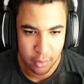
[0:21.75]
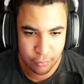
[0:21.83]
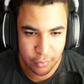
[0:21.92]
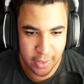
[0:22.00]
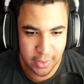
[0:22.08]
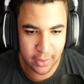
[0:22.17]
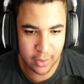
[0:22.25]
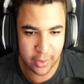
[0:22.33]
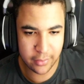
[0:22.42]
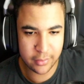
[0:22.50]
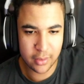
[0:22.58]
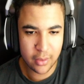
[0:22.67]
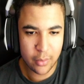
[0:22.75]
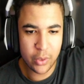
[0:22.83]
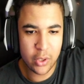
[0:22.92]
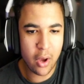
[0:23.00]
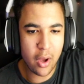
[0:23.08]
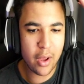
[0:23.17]
Right then, guys. We
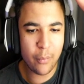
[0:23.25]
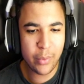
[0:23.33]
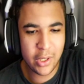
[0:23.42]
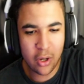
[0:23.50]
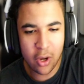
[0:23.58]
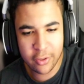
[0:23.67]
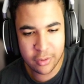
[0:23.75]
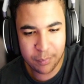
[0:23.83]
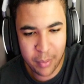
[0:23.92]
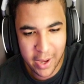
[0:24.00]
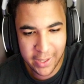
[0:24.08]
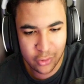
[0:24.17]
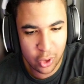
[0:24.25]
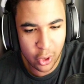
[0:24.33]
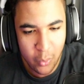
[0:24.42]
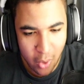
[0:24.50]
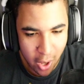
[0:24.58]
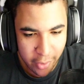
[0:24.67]
got we lost by
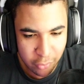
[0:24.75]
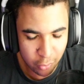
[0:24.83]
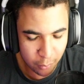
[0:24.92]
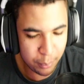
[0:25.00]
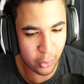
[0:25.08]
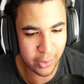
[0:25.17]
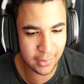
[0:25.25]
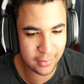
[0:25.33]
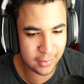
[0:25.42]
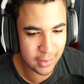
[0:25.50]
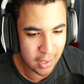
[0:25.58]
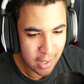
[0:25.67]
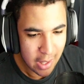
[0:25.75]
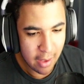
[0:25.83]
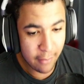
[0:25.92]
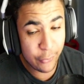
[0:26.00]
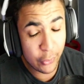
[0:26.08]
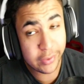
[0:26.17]
200 points.
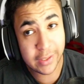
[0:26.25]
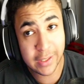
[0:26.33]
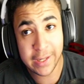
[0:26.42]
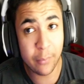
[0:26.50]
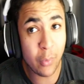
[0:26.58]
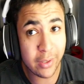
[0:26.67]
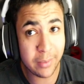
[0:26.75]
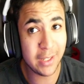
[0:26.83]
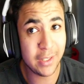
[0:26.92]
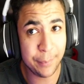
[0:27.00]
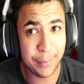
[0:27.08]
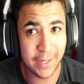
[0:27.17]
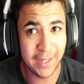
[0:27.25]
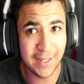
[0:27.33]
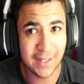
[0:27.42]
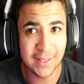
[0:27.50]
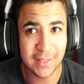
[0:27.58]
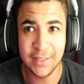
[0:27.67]
Unfortunately, it wasn't meant to be.
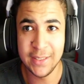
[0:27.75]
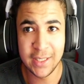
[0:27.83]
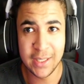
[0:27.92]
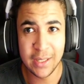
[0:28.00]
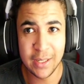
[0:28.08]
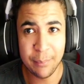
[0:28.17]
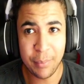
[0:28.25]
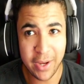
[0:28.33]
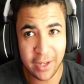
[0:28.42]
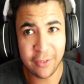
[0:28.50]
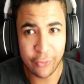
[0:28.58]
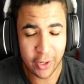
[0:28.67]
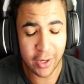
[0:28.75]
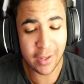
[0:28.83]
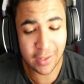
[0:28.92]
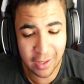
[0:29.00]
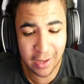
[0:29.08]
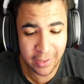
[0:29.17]
But it's for
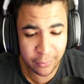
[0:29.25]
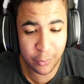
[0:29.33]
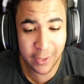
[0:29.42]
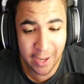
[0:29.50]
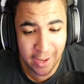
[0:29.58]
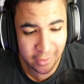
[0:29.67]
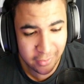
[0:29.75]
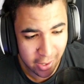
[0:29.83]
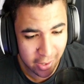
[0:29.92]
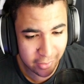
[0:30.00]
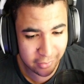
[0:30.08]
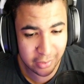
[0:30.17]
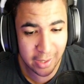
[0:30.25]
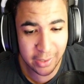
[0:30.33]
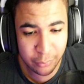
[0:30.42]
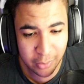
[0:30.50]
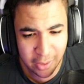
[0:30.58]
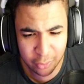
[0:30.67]
at least we get a chance. At least
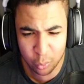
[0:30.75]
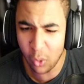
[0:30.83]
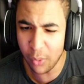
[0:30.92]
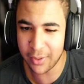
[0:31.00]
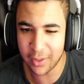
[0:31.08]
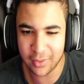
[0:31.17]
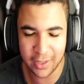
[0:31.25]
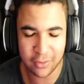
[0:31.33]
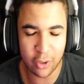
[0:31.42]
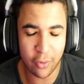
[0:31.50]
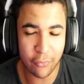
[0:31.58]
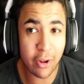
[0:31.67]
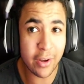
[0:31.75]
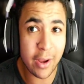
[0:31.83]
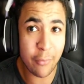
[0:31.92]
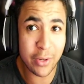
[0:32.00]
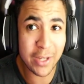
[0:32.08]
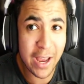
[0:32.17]
we get swarms, I think. So if, if
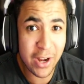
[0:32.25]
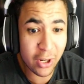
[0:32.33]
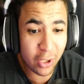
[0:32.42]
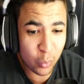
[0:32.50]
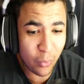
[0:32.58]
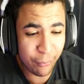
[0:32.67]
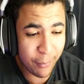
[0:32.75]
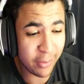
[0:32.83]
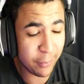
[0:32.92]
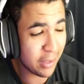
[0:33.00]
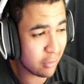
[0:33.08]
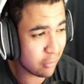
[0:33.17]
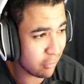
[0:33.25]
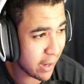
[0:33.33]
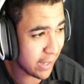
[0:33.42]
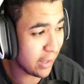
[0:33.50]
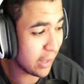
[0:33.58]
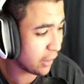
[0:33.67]
we get another swarm from this, be
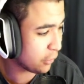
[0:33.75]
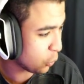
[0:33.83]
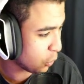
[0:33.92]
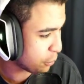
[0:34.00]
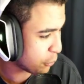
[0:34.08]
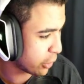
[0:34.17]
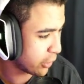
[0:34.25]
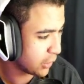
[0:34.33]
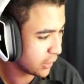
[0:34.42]
great. Like a swarm pro.